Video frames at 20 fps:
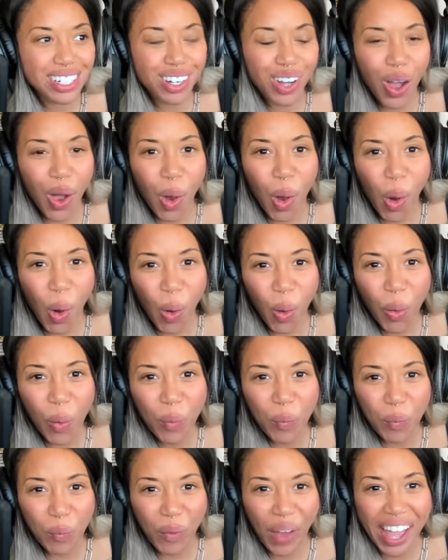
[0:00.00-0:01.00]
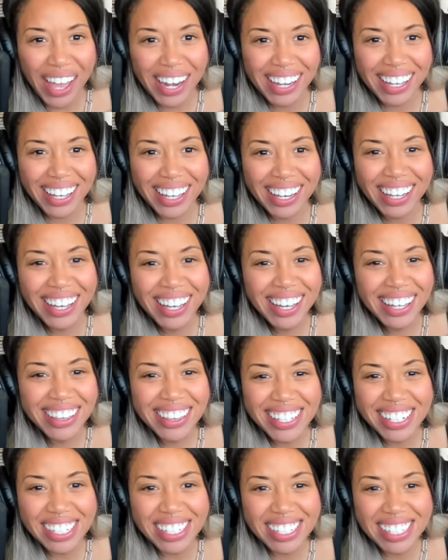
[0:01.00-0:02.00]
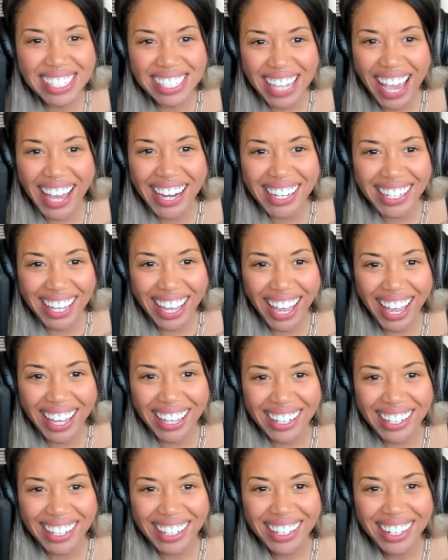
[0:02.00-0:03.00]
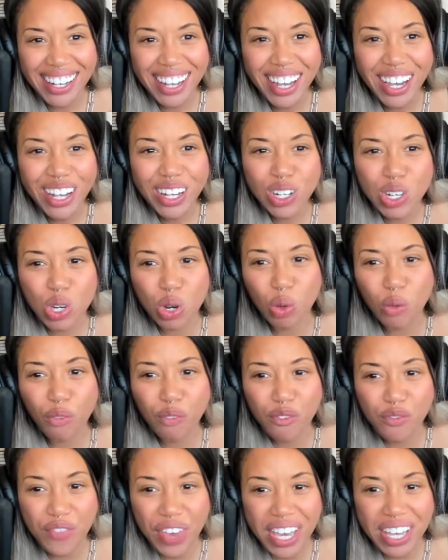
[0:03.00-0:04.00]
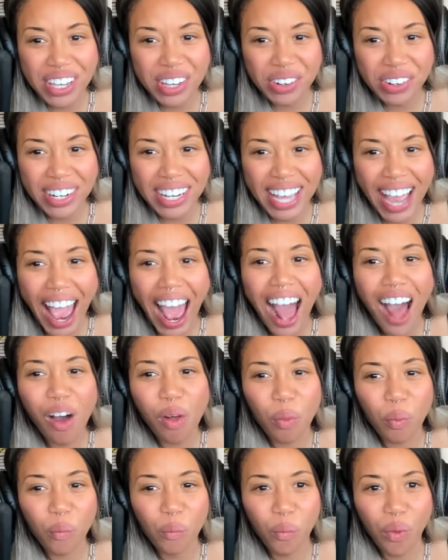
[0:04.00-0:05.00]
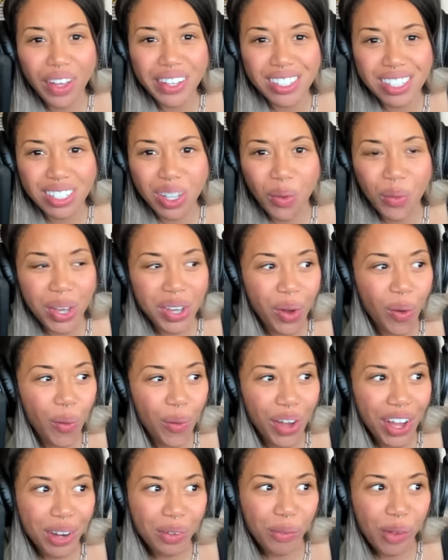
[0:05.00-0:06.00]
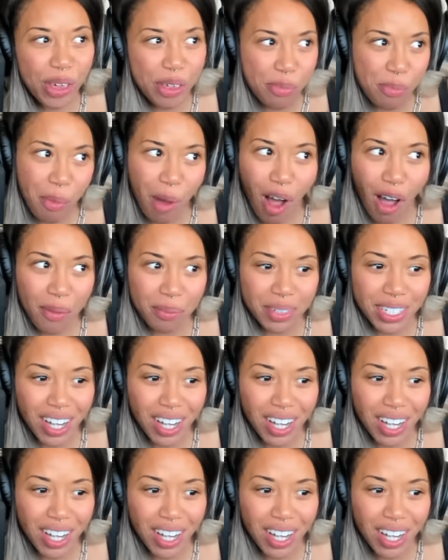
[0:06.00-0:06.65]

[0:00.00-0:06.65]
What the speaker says: a whole Reddit that is dedicated to figuring out what's going on with Mom